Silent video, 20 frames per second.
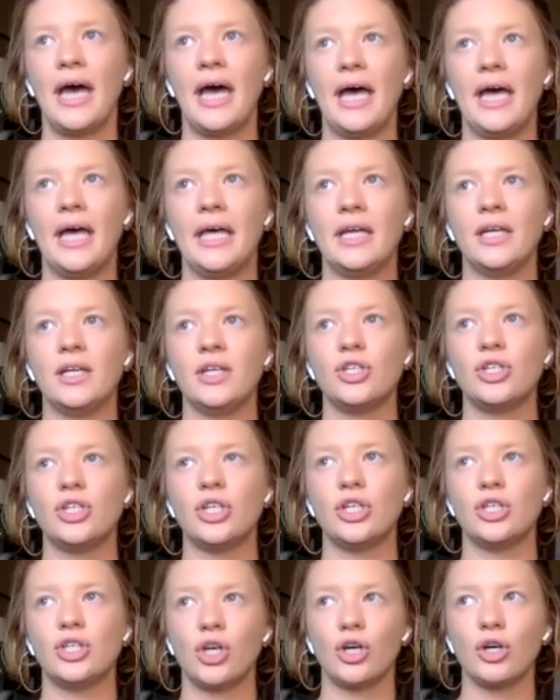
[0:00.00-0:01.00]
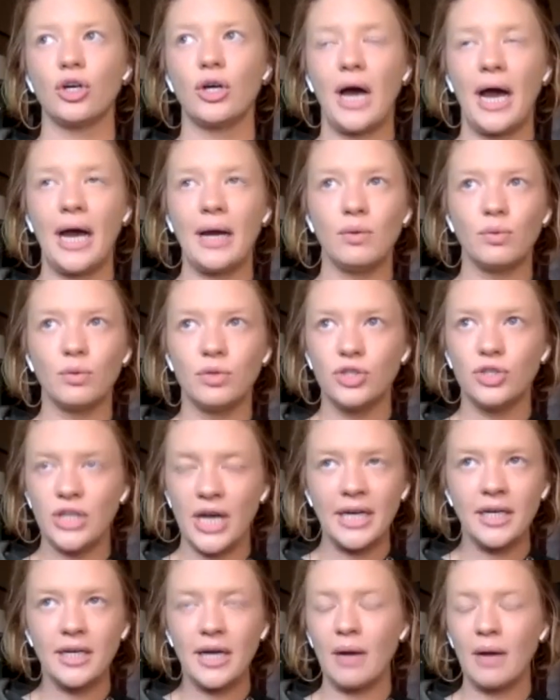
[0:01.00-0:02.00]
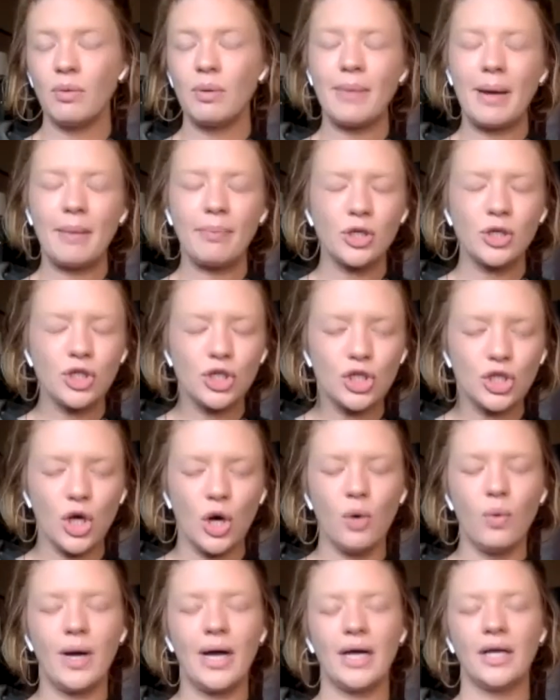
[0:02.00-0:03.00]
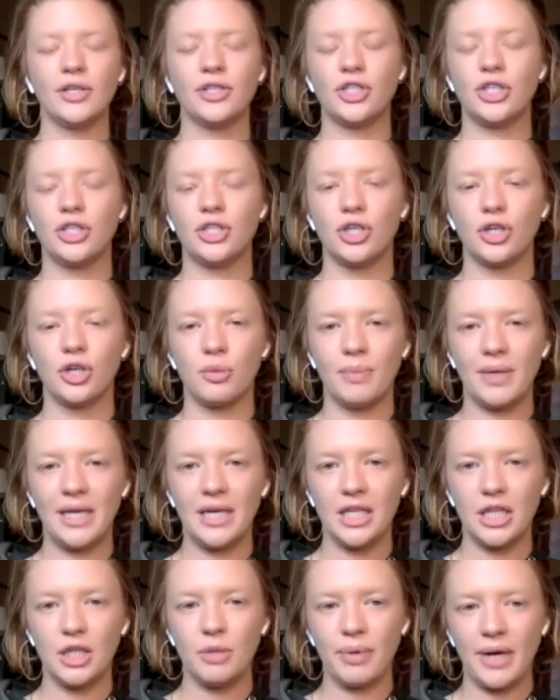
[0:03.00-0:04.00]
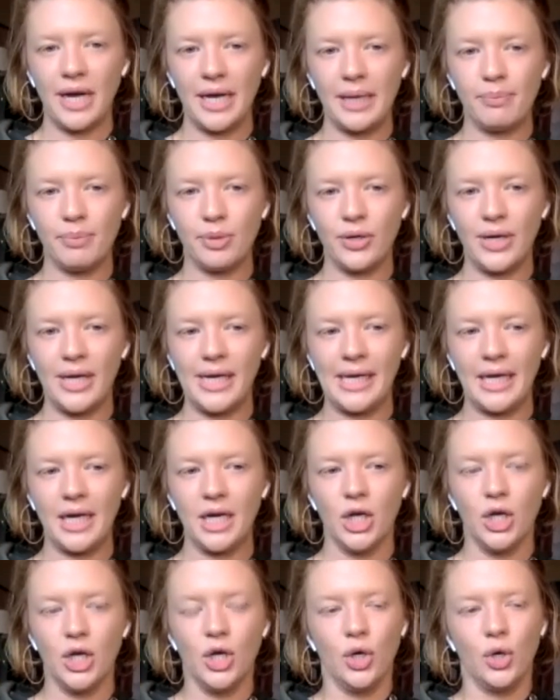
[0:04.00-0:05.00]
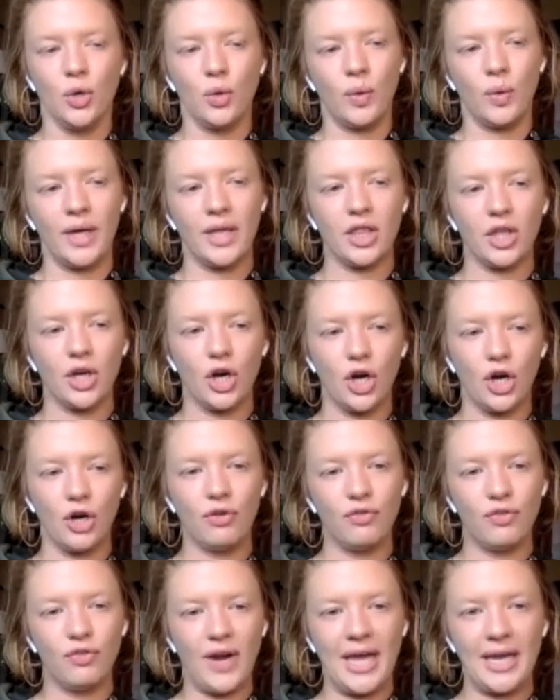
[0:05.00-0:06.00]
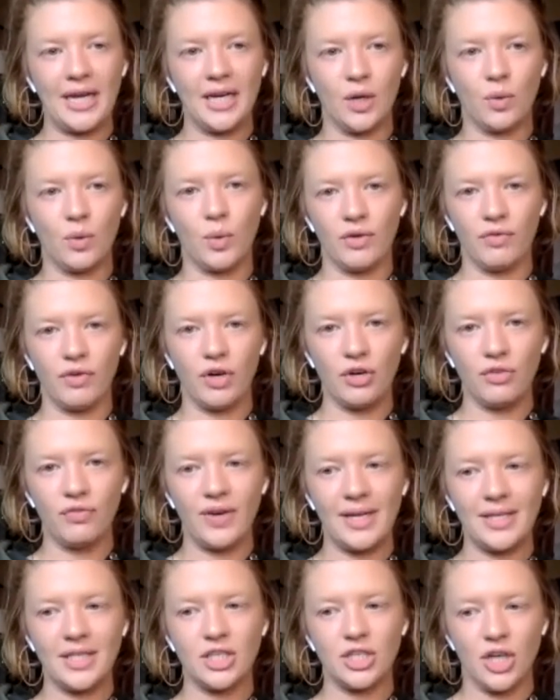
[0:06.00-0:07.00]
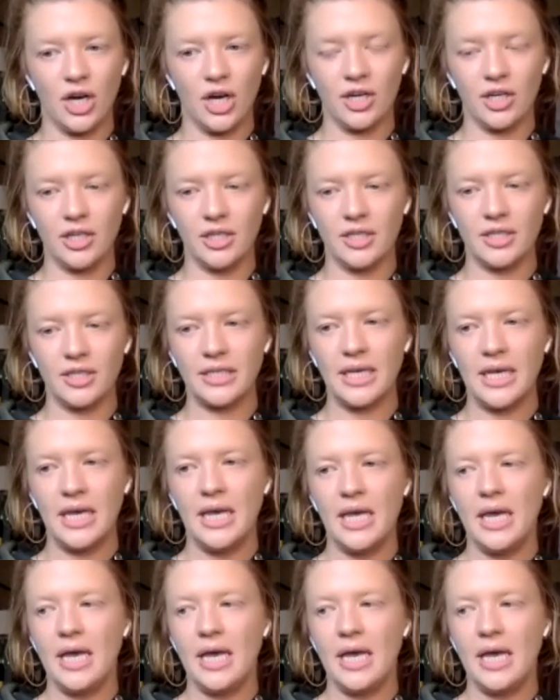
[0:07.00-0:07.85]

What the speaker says: And I remember so well. She took me to the Pride Parade with her friend and one of her friend's daughters.